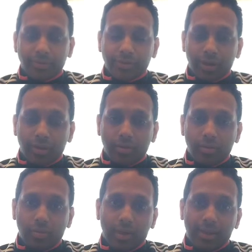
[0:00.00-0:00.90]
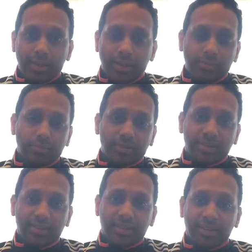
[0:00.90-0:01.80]
So
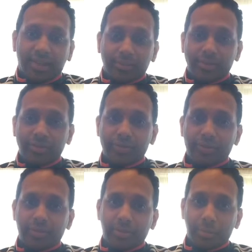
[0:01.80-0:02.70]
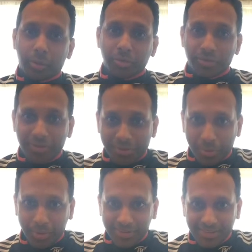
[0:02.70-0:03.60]
16 captains, some
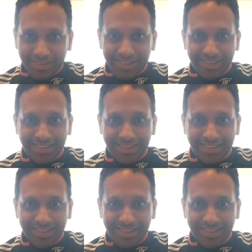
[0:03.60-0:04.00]
controversial ones,